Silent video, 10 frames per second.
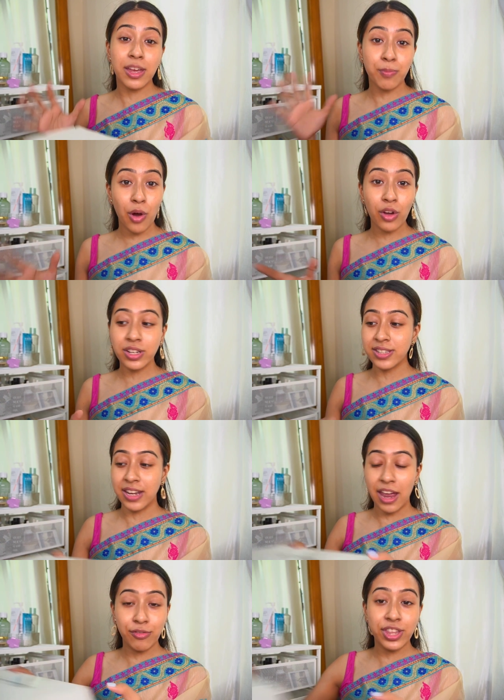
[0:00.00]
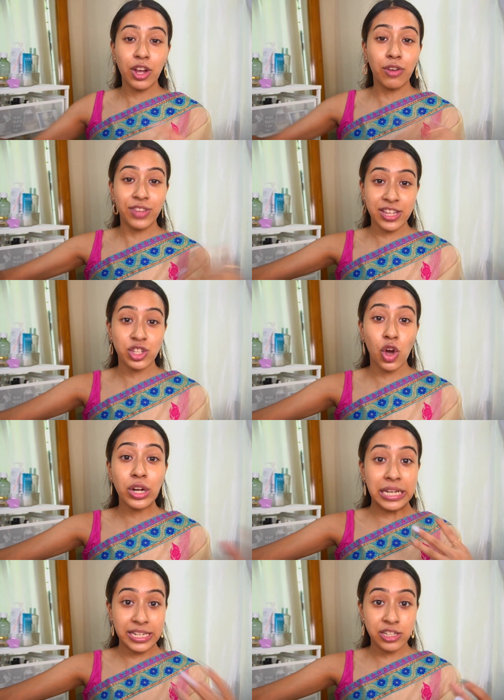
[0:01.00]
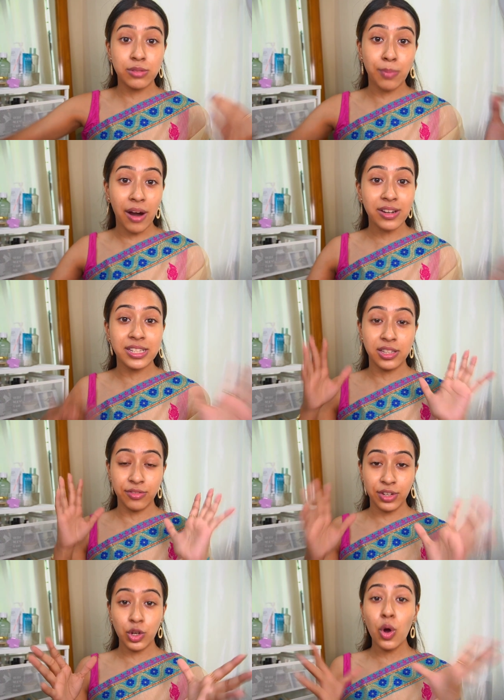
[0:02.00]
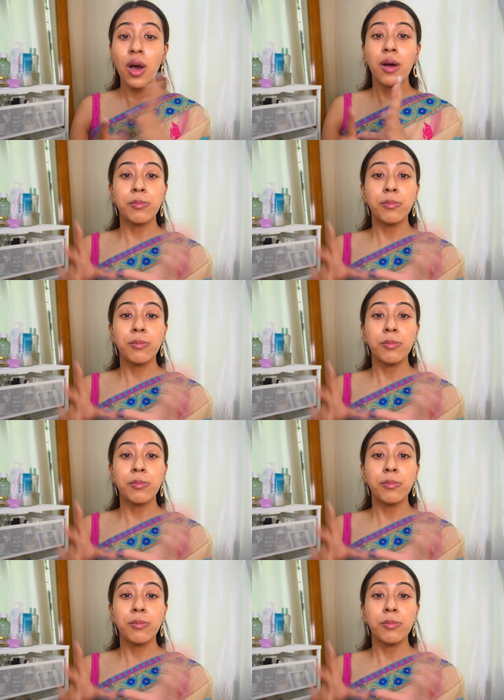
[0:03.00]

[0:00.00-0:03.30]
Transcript: their products and everything of that sort later part in the video.